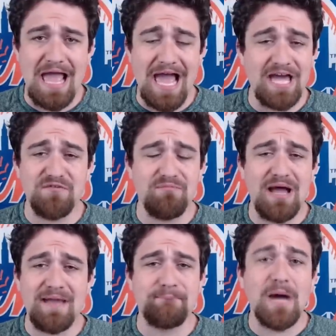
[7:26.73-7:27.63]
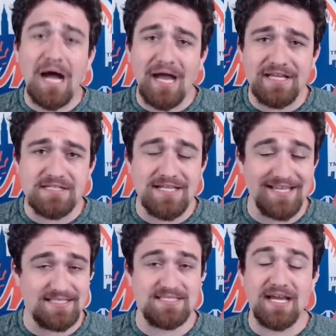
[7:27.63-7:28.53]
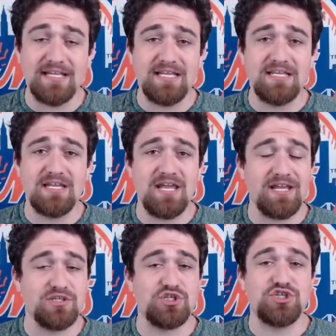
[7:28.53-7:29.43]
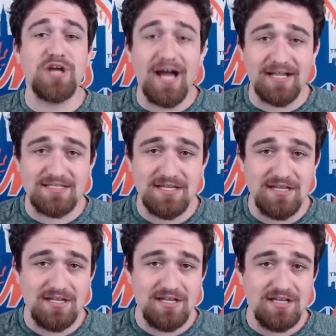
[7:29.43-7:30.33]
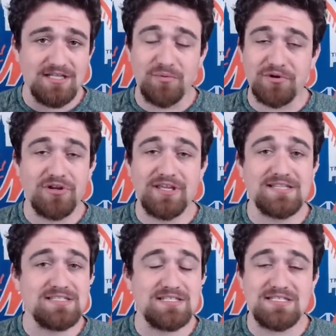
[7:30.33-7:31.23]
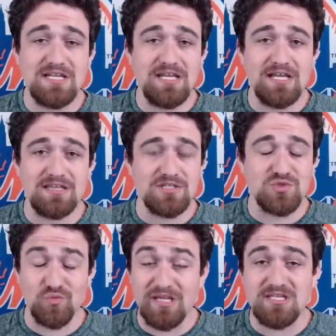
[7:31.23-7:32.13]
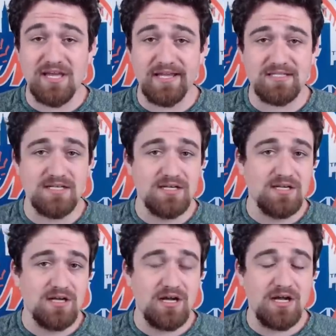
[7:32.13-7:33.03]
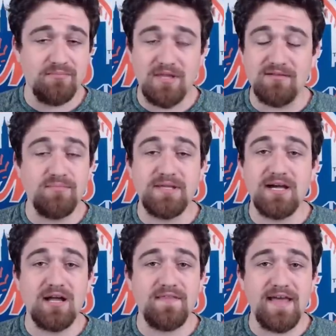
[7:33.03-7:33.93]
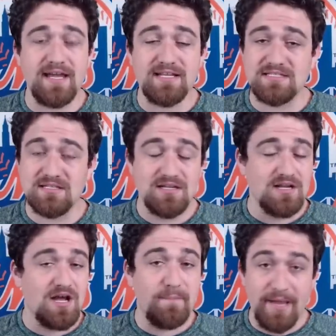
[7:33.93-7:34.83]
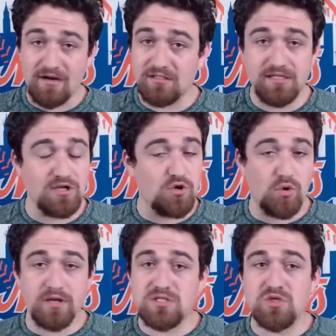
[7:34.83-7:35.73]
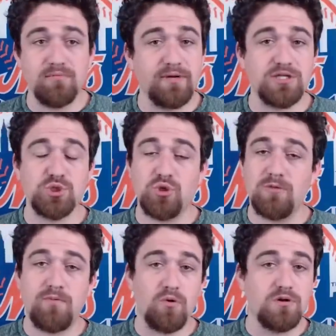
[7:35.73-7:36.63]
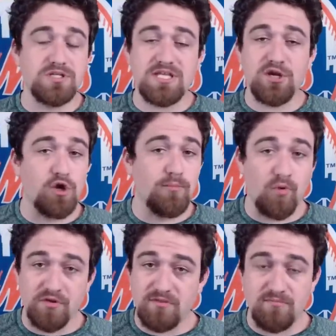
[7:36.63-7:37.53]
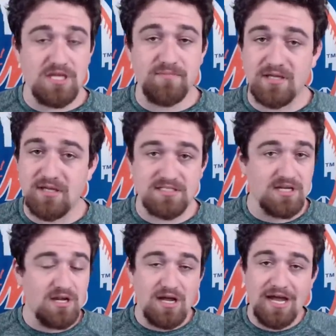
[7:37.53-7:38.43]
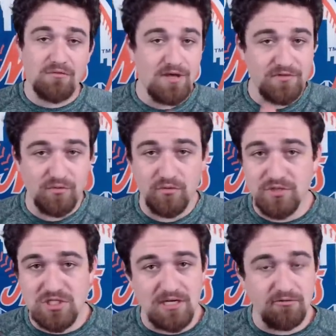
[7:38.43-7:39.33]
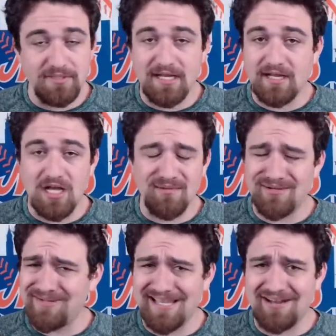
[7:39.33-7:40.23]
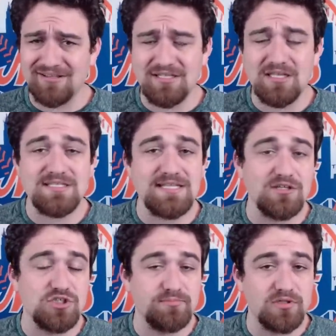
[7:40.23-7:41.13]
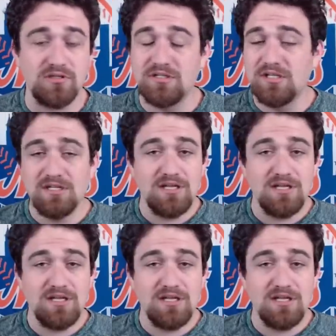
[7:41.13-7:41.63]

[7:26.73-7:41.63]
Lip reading: out of my mind excited and shocked that we're going to get to see it this weekend. Maybe beyond that, as apparently, according to a bunch of the reporters that know more than me, because I read the rules on MLB.com and I'm like, I don't think he's eligible.